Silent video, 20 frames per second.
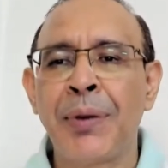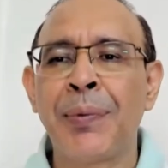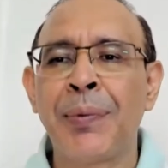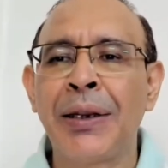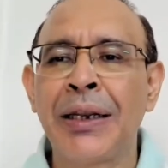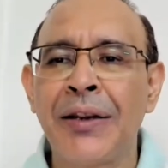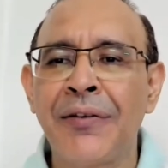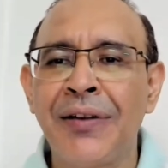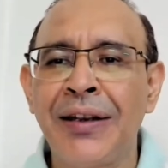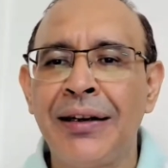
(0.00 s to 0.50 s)

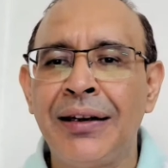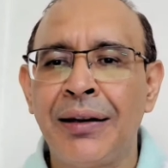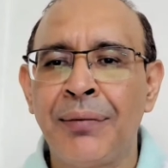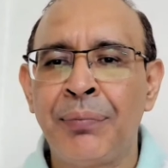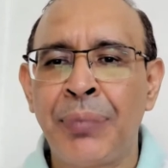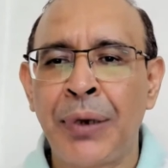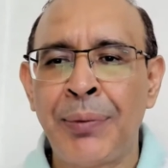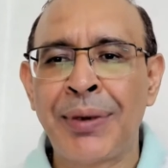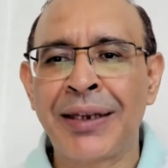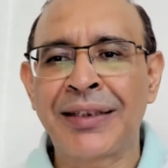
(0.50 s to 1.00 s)
people give in
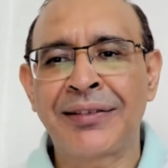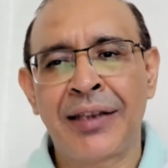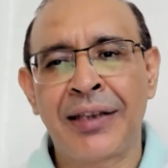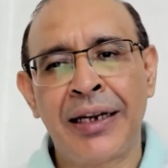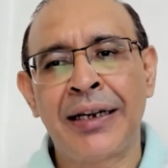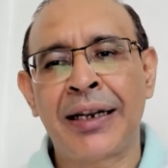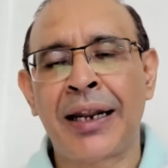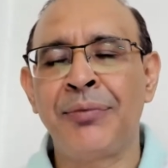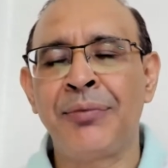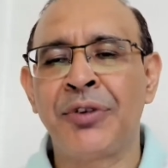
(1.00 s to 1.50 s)
premix
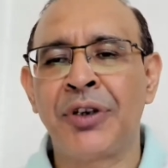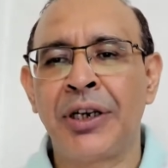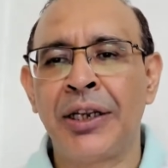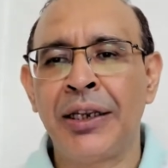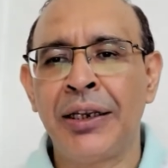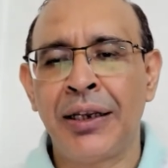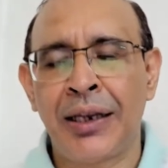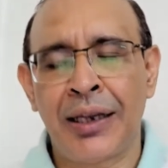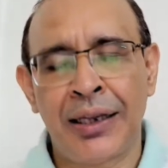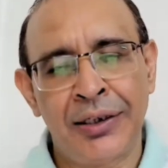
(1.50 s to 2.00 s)
3 times a
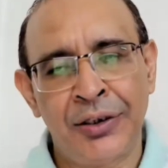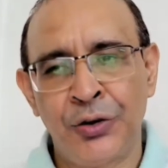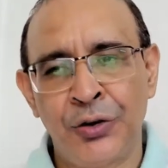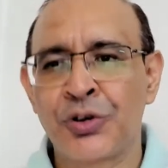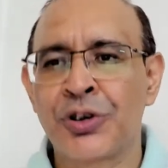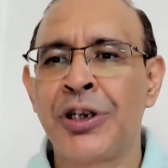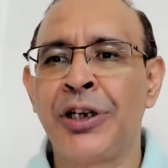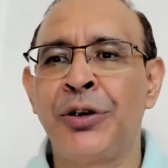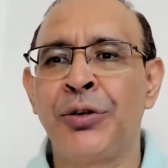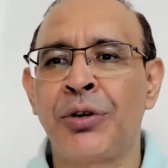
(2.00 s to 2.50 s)
day. I
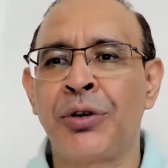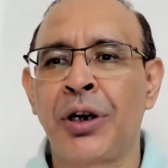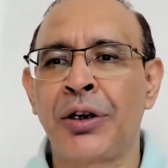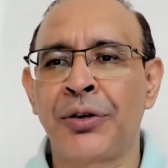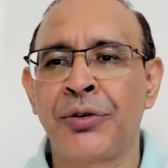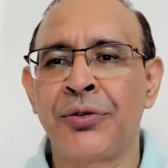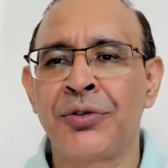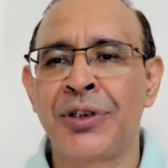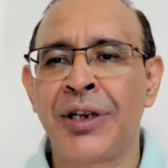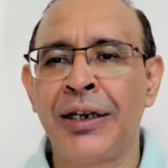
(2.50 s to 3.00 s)
usually do not
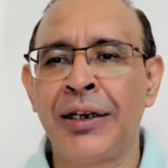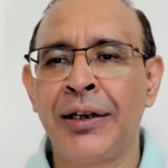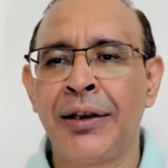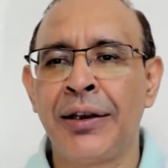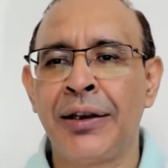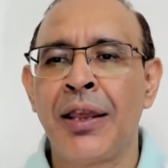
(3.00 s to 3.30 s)
use that.